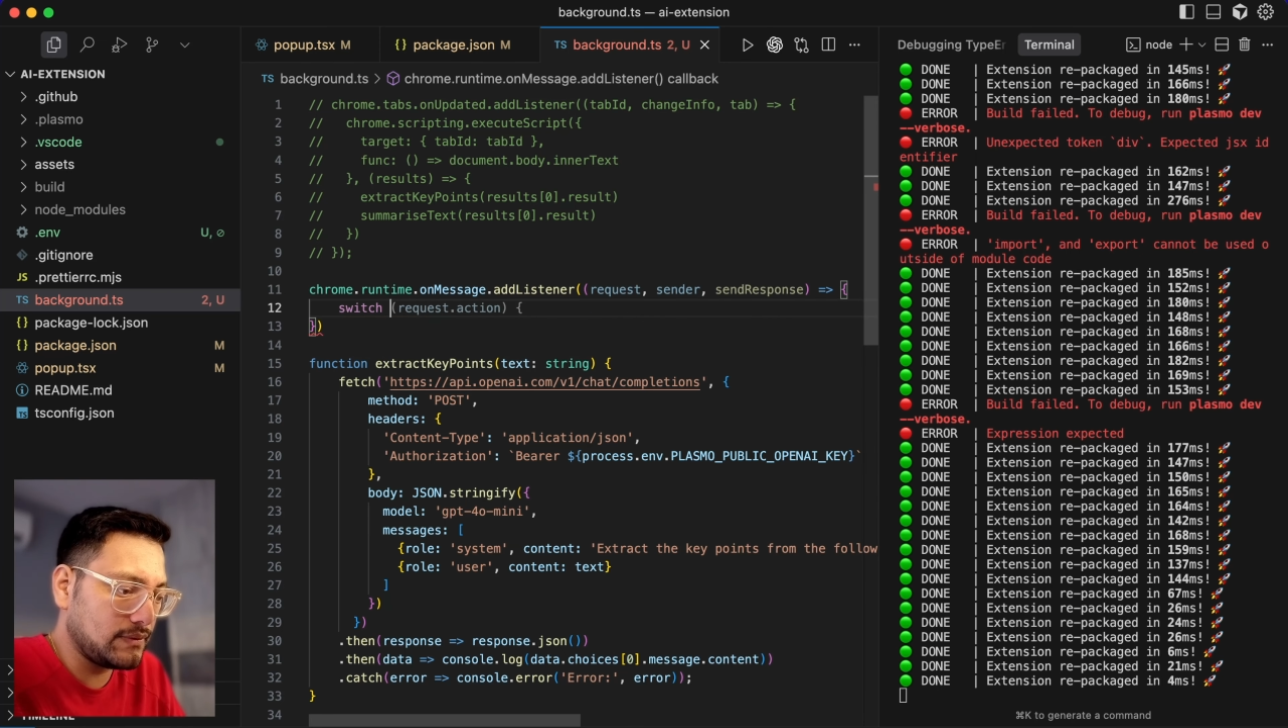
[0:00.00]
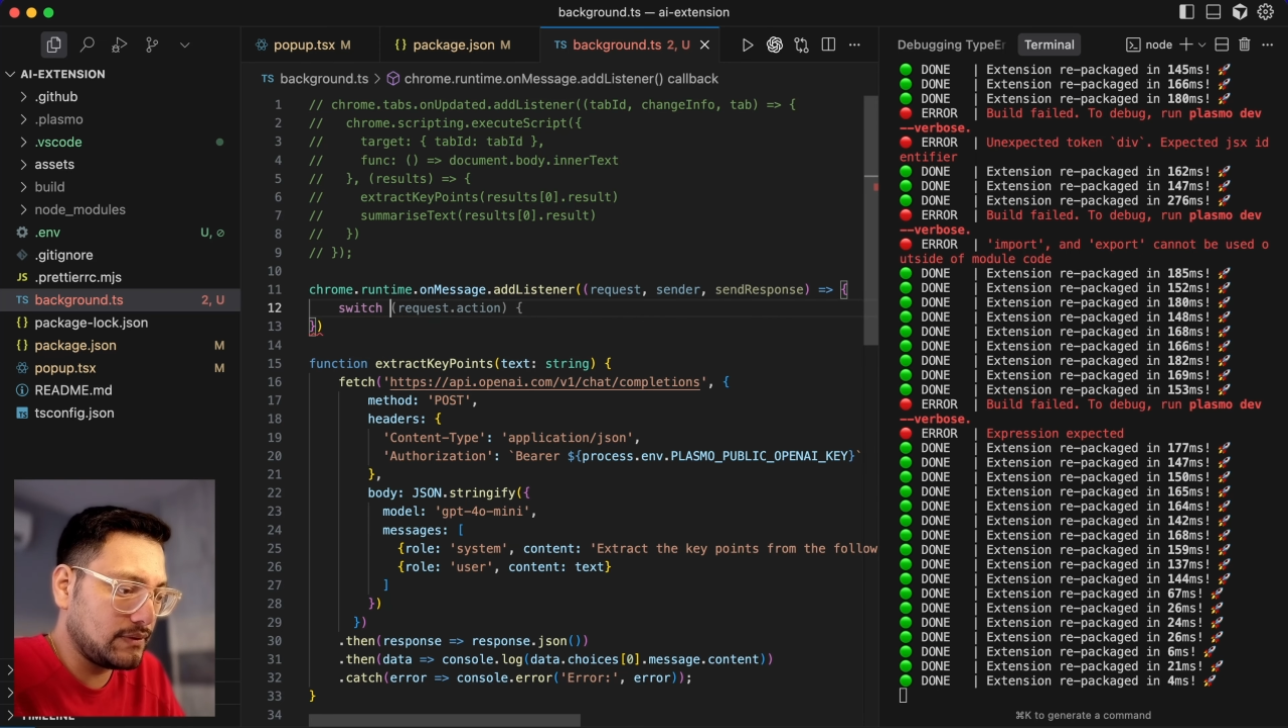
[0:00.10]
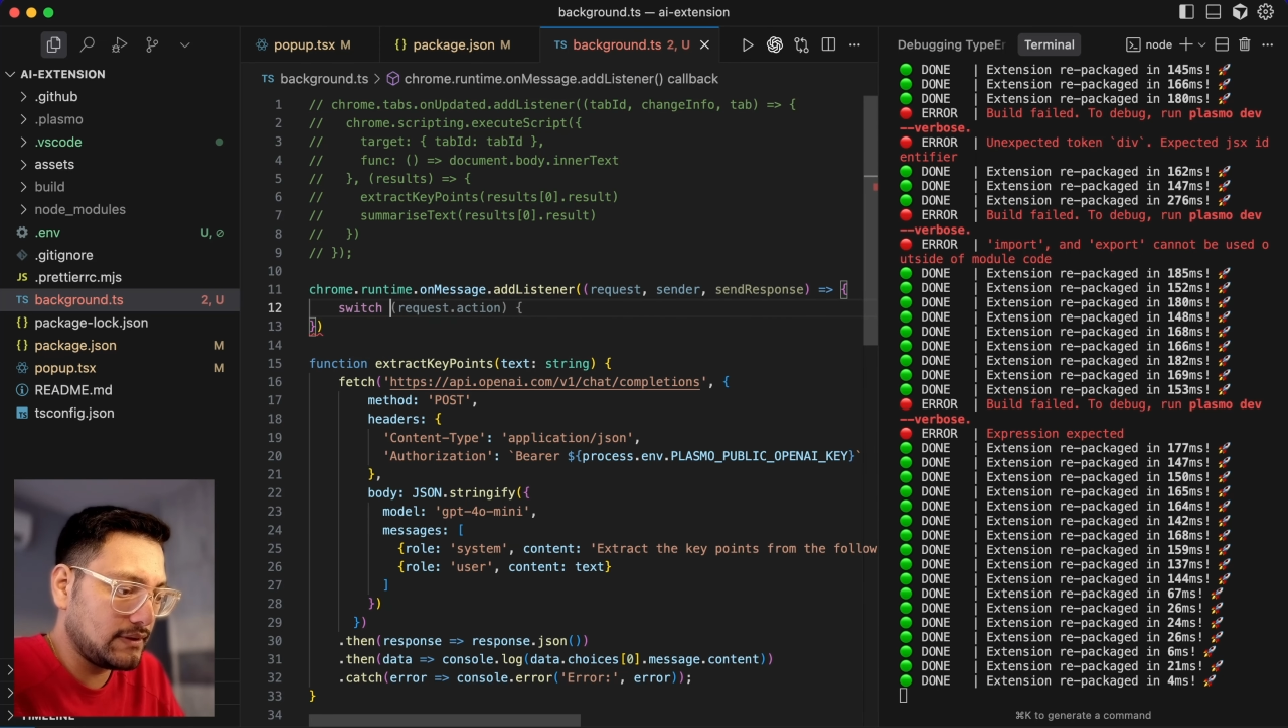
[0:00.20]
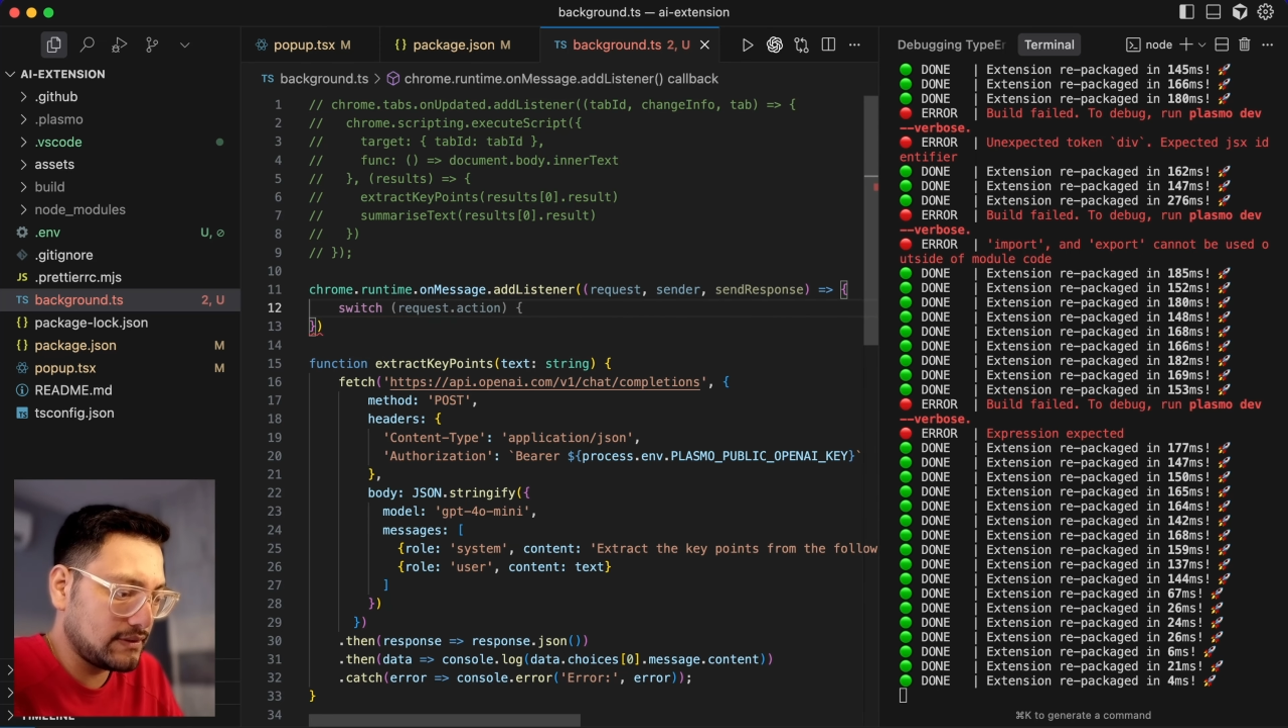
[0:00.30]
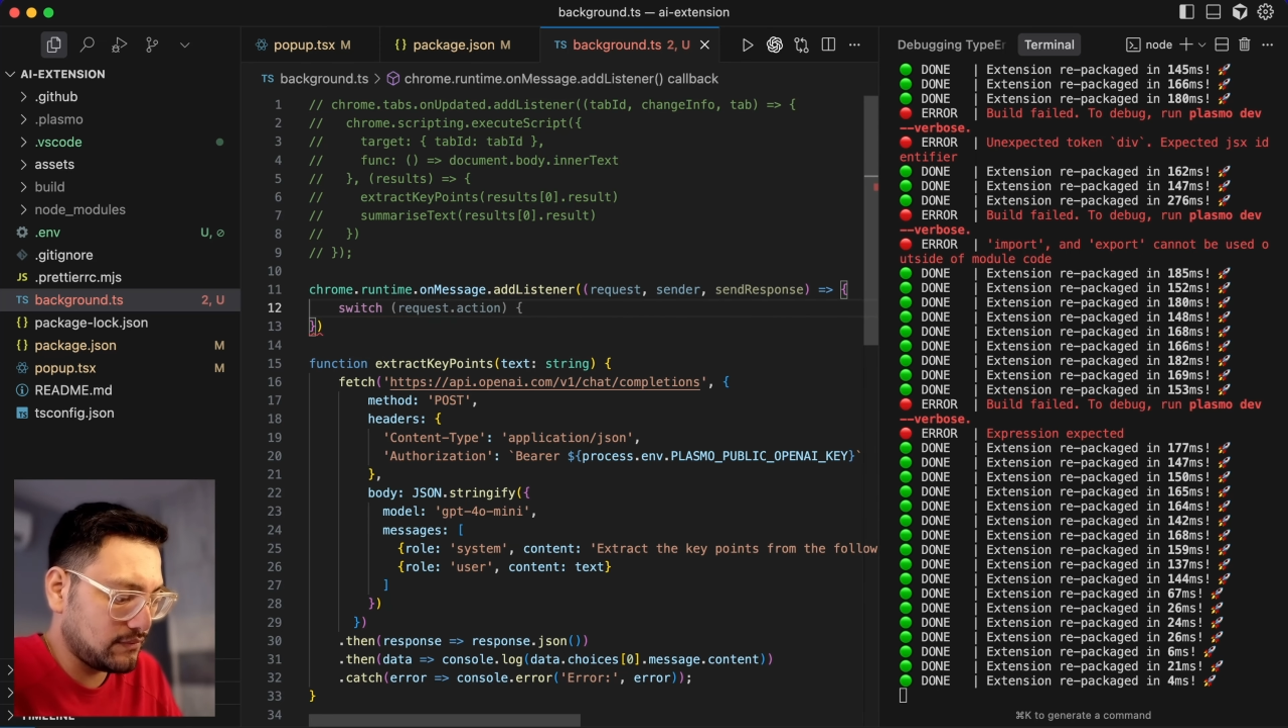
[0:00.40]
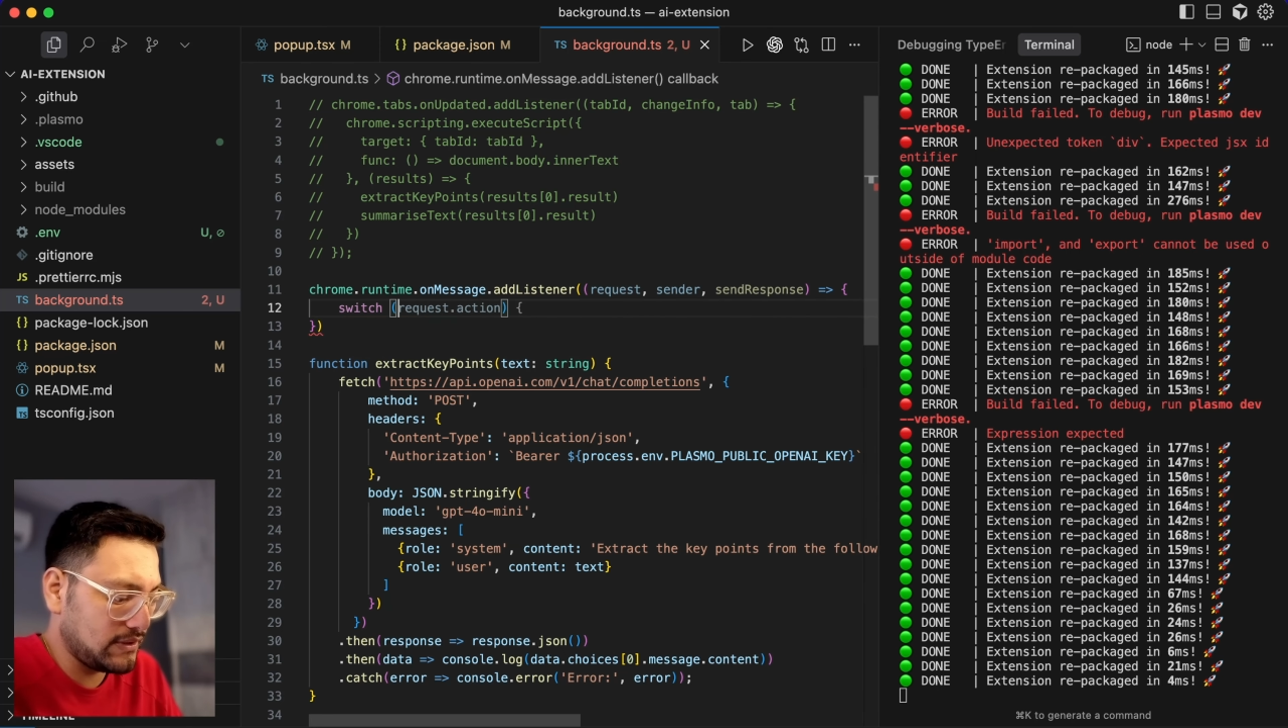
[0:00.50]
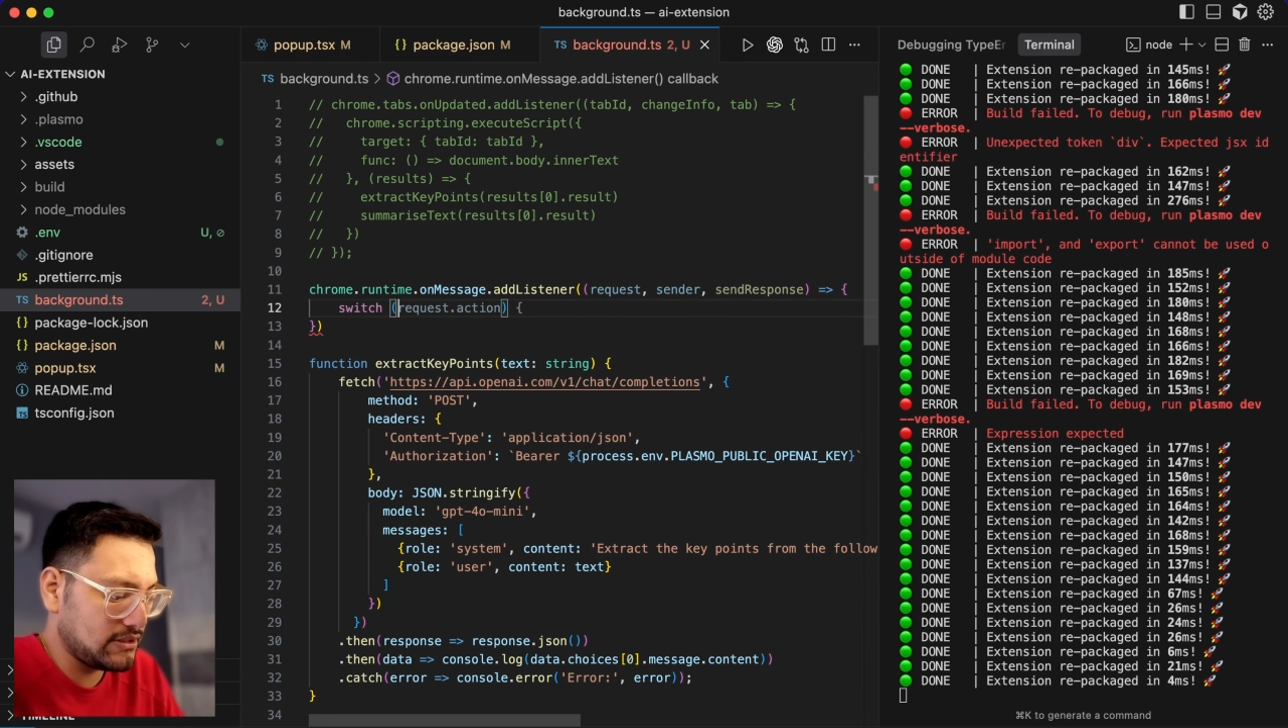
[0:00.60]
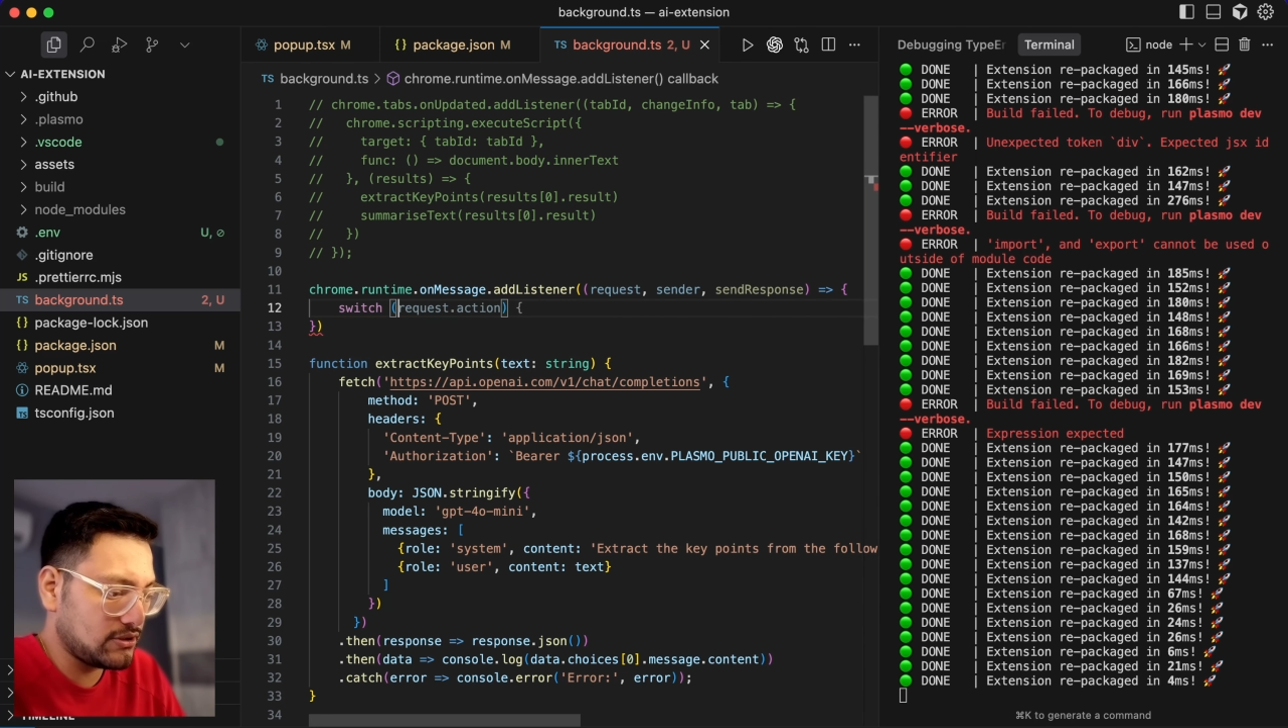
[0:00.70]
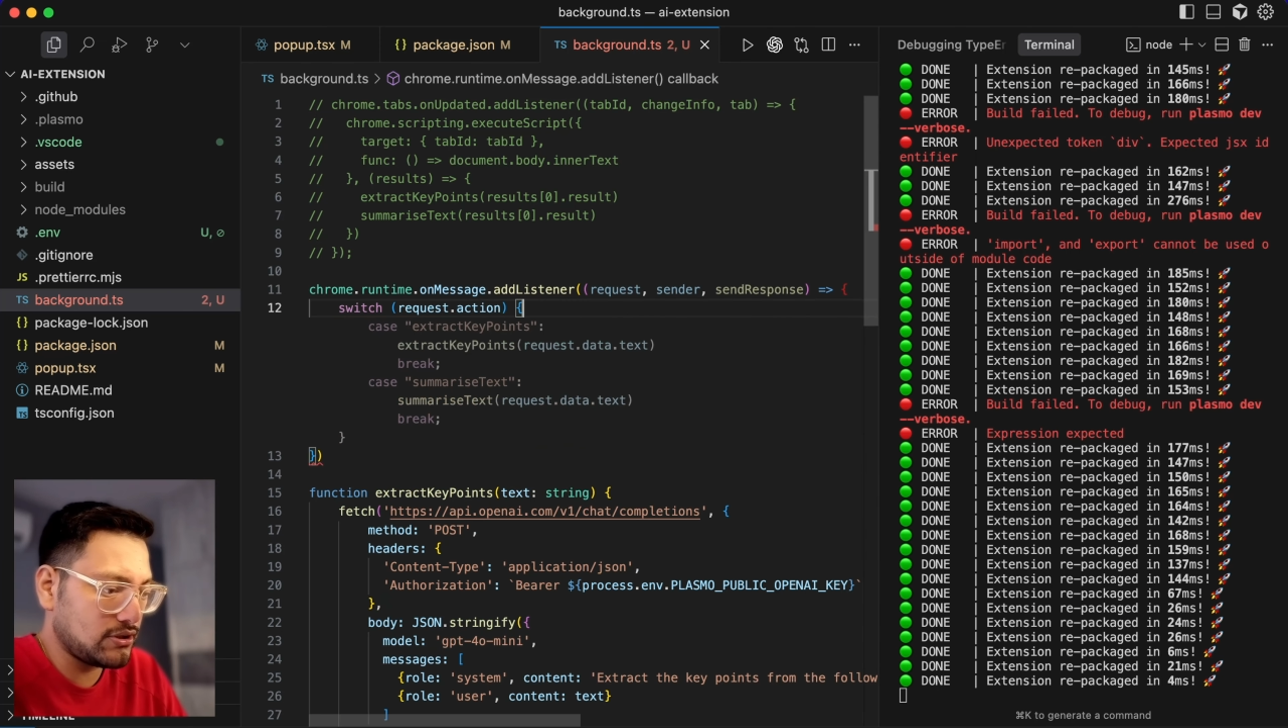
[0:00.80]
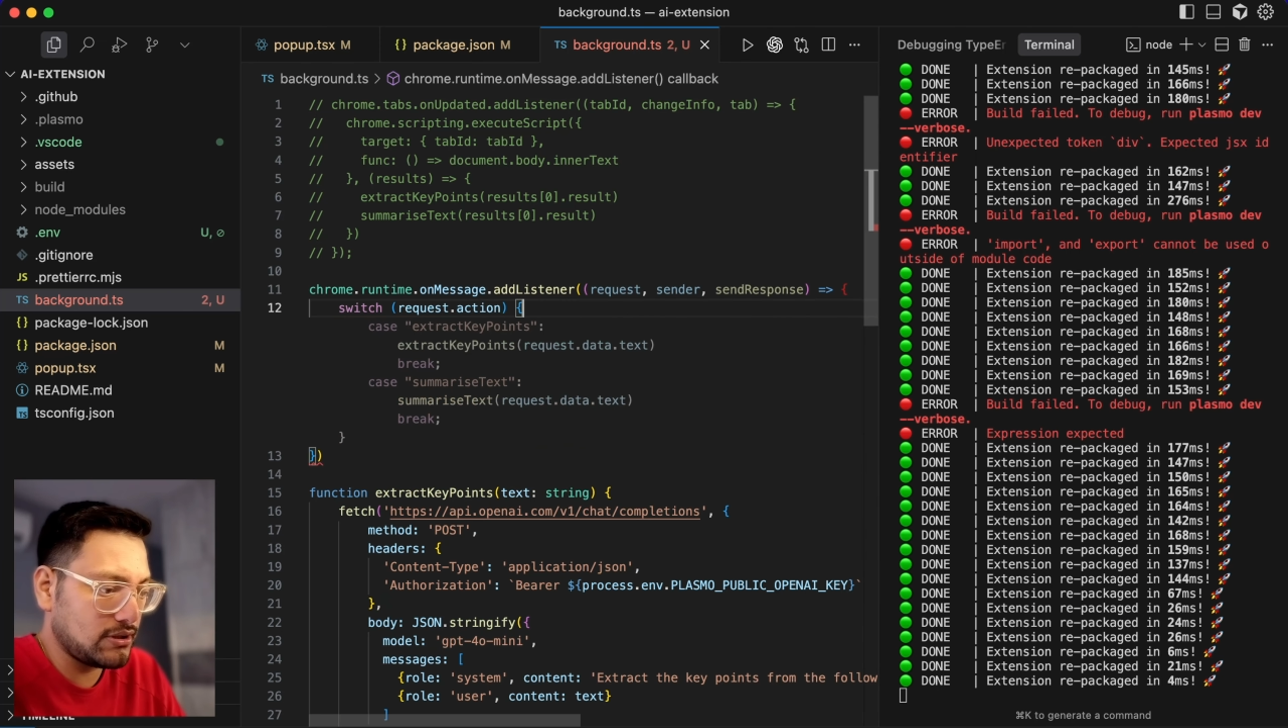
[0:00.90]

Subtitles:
switch